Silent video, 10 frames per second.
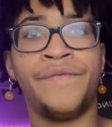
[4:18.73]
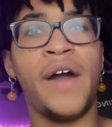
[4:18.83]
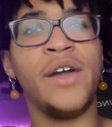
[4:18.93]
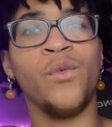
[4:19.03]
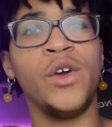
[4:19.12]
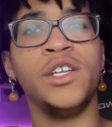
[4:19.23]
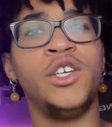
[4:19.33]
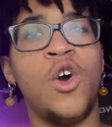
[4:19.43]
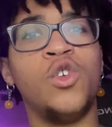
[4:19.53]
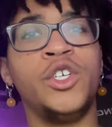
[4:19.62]
fight
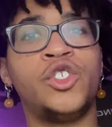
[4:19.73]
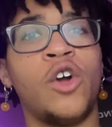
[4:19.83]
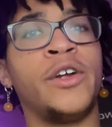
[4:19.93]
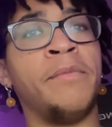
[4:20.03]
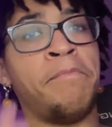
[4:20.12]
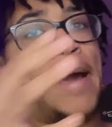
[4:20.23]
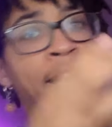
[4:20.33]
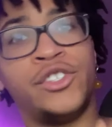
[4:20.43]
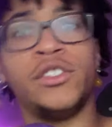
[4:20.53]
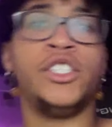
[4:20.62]
really only started
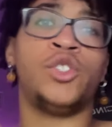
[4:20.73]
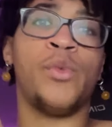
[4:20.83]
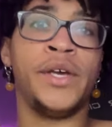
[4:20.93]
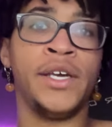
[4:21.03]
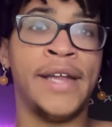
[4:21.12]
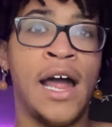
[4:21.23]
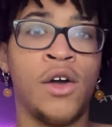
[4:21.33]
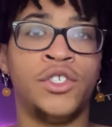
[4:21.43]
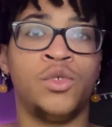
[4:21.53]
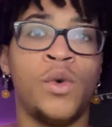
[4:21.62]
majorly swinging in
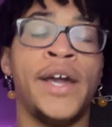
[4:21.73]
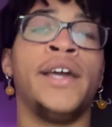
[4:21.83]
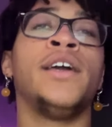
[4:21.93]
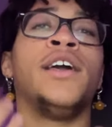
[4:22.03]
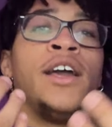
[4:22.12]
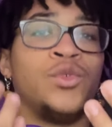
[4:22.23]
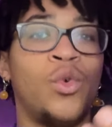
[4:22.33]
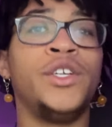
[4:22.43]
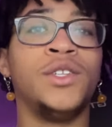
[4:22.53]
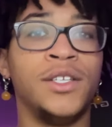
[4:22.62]
Alex's way is
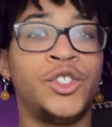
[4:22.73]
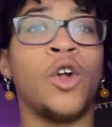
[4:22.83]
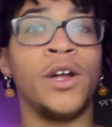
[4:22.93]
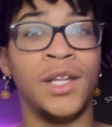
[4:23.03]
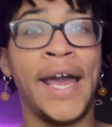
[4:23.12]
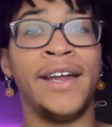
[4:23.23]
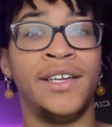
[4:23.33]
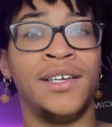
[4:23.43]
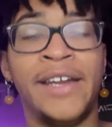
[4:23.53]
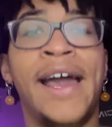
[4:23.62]
when he started
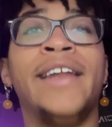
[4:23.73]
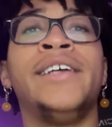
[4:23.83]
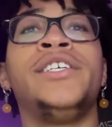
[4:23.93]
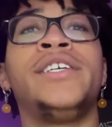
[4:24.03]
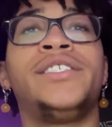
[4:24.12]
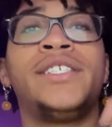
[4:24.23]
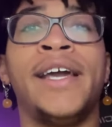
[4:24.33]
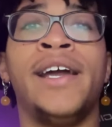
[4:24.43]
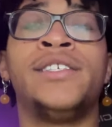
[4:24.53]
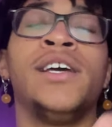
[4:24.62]
landing and had Izzy against the
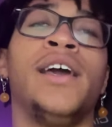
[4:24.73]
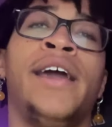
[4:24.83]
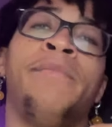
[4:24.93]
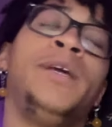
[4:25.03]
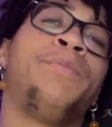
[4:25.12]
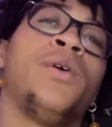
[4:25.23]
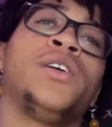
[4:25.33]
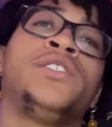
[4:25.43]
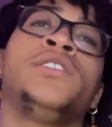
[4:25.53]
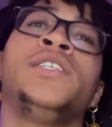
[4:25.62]
cage. And me
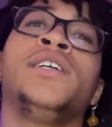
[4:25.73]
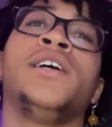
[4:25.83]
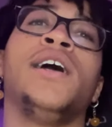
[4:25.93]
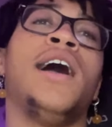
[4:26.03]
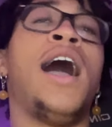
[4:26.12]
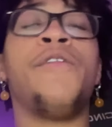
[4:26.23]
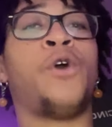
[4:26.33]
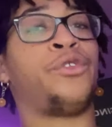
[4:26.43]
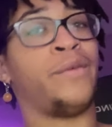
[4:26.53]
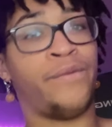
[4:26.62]
personally, I
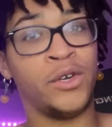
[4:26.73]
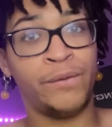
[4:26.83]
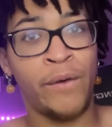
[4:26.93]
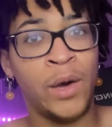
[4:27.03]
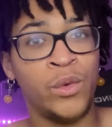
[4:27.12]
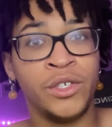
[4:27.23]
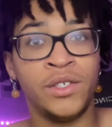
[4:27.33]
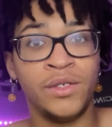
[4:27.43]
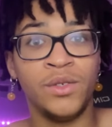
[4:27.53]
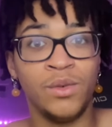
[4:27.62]
thought the first fight was
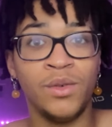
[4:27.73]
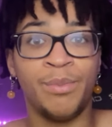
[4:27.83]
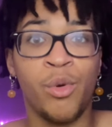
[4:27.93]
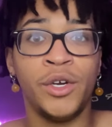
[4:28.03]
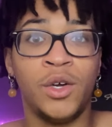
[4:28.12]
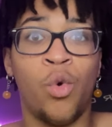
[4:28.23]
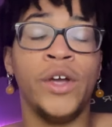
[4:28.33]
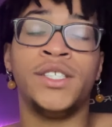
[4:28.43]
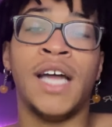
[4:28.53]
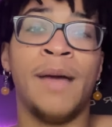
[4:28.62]
a pretty
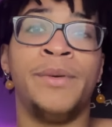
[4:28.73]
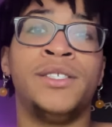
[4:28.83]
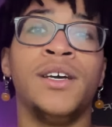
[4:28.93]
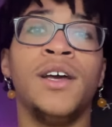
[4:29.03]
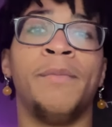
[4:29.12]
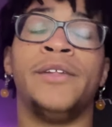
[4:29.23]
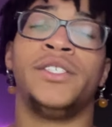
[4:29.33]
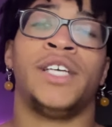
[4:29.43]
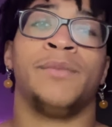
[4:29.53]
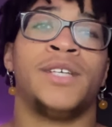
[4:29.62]
quick stoppage, but at the
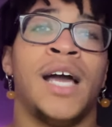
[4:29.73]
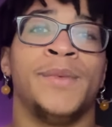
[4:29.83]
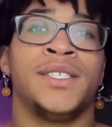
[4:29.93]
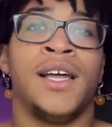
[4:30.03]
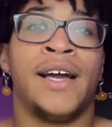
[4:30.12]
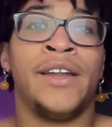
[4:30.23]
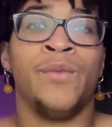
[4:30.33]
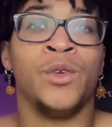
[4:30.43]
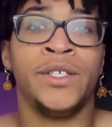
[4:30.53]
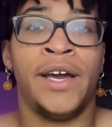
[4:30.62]
same time, it's like I
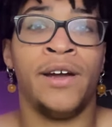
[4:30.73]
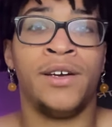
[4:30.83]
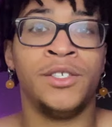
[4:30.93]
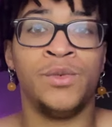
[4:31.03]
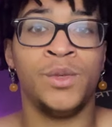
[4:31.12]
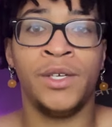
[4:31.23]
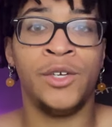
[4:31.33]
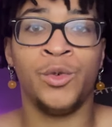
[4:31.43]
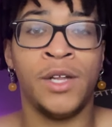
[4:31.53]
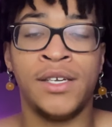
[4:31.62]
didn't really care because it was
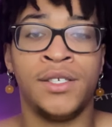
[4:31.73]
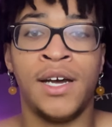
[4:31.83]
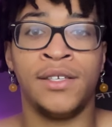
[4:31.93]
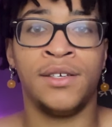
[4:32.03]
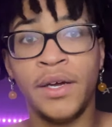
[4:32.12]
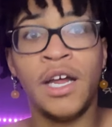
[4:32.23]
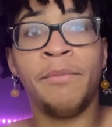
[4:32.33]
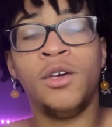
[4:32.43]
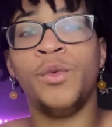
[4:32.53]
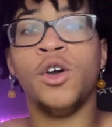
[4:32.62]
Israel Adesanya. And I
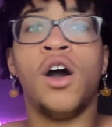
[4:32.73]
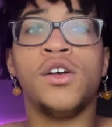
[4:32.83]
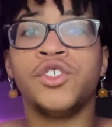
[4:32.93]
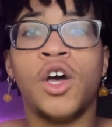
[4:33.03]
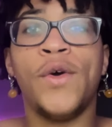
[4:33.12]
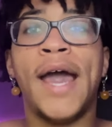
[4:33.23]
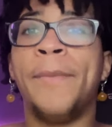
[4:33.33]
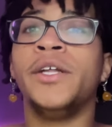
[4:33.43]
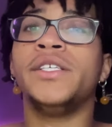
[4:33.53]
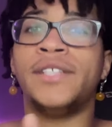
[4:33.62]
mean, we all saw what
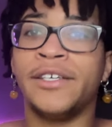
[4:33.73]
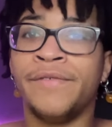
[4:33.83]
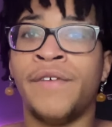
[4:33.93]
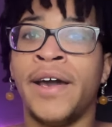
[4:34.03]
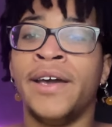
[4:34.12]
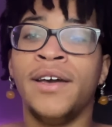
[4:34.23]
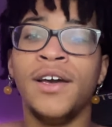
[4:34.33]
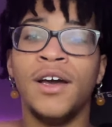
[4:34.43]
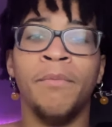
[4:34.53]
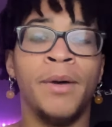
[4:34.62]
happened in the second fight,
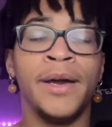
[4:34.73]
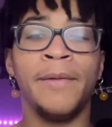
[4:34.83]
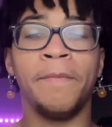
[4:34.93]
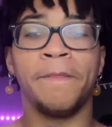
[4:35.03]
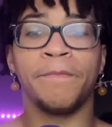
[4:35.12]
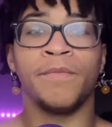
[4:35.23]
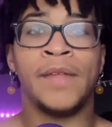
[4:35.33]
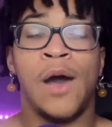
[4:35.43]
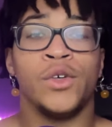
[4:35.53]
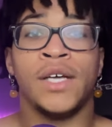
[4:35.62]
but
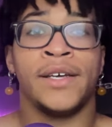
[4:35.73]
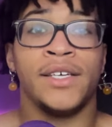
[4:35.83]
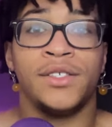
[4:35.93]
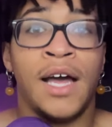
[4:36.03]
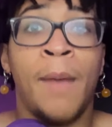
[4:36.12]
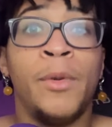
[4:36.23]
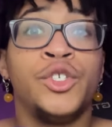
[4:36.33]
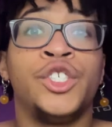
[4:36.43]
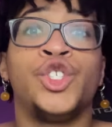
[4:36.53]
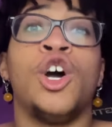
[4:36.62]
that was I guess I'm gonna
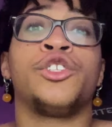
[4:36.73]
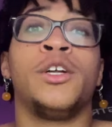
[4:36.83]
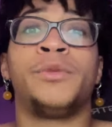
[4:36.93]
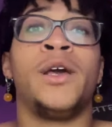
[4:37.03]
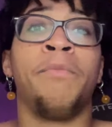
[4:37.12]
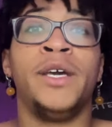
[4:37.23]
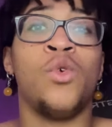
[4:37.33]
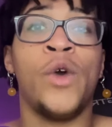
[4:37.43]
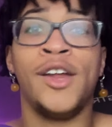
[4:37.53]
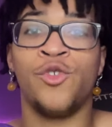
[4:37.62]
just chalk it up to him
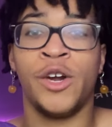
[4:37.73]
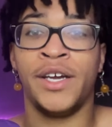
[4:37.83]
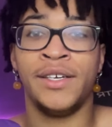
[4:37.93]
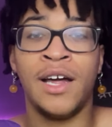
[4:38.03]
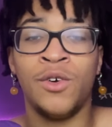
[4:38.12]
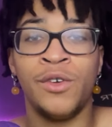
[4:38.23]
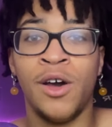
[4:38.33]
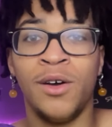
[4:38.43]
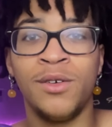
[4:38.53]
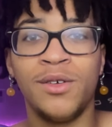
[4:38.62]
being weight drained. I don't
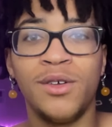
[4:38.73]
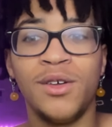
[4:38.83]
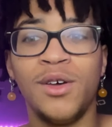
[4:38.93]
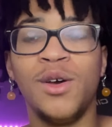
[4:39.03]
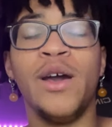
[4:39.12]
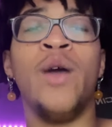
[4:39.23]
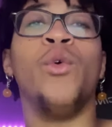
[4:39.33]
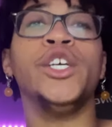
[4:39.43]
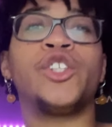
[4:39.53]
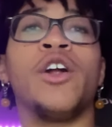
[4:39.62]
know. And
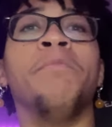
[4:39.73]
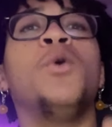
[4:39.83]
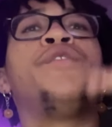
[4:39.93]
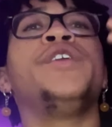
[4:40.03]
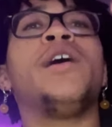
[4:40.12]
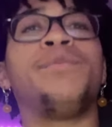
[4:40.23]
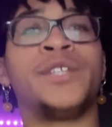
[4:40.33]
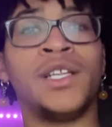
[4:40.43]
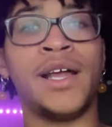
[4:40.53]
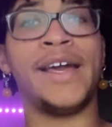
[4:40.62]
when he started moving up to
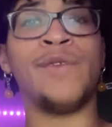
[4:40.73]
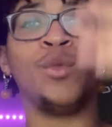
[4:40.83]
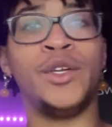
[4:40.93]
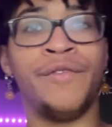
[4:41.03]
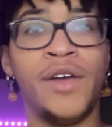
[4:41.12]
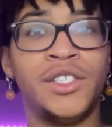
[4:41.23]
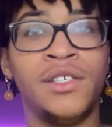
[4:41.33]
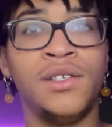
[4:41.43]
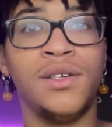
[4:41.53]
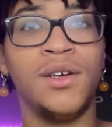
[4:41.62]
the light heavyweight
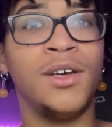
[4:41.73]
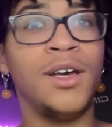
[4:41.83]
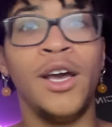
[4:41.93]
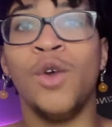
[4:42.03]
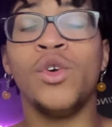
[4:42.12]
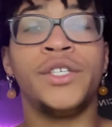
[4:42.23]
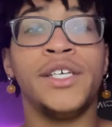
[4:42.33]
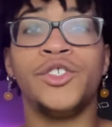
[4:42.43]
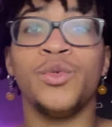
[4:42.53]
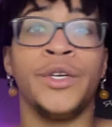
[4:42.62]
division, it was
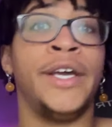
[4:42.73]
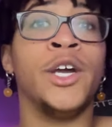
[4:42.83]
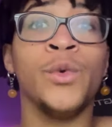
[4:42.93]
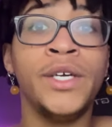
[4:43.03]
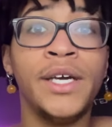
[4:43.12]
history. Here he